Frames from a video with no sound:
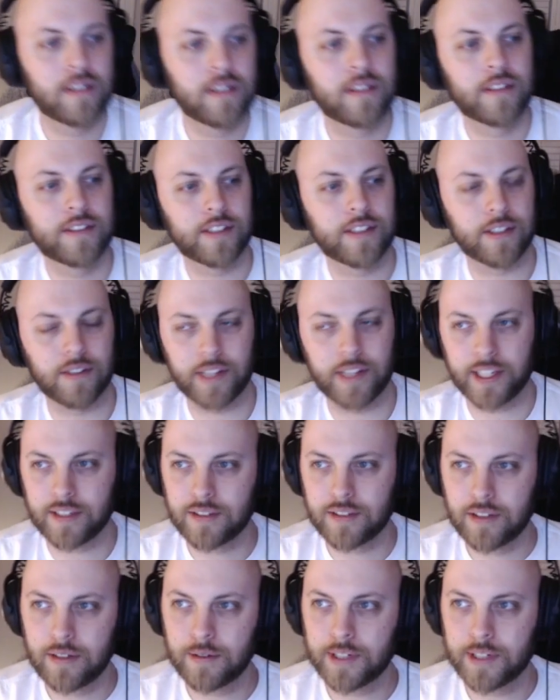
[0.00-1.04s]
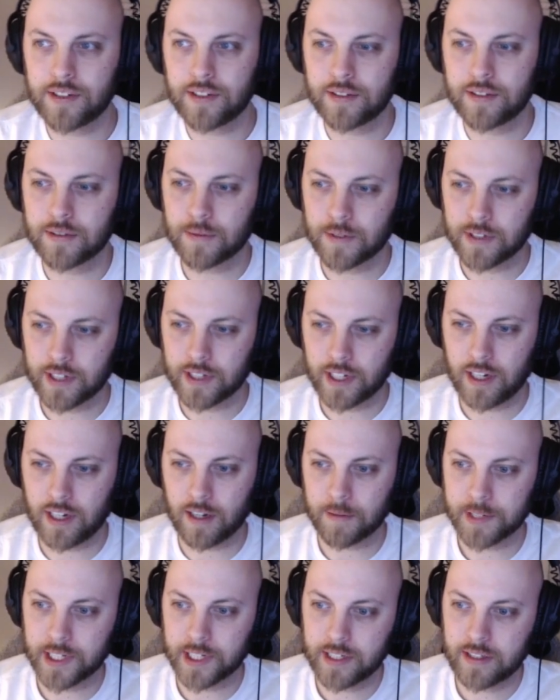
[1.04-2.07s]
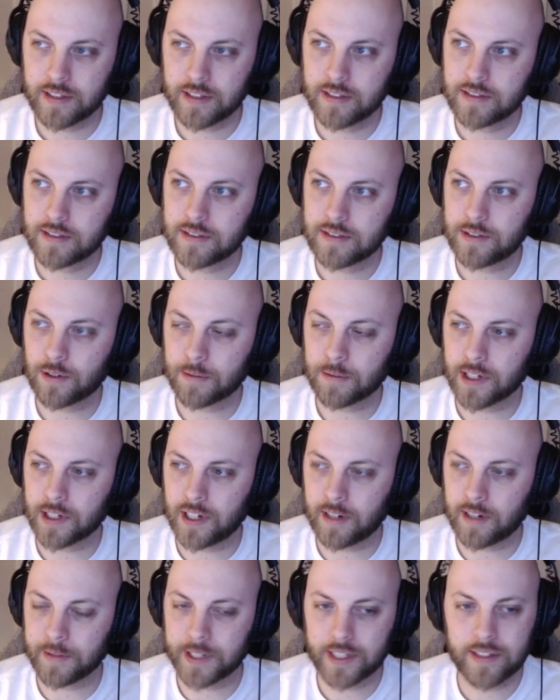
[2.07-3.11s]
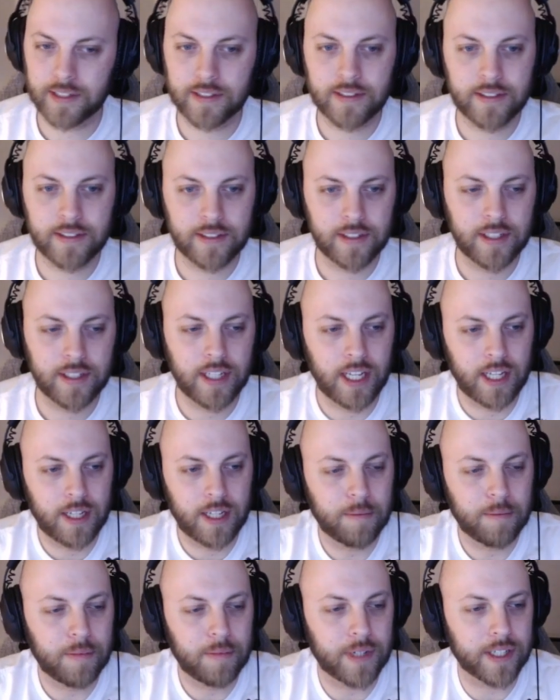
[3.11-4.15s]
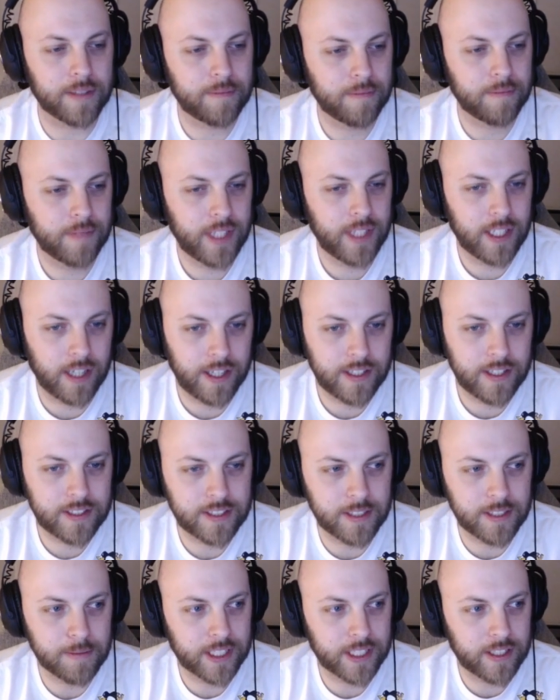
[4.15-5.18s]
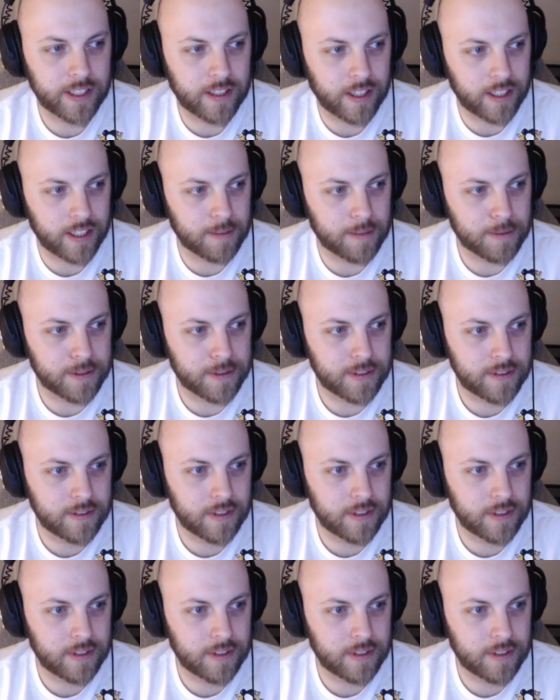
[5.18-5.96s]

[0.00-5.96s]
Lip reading: So like 2 issues worth of comic, normal comic. But yeah, this seems like a collectible.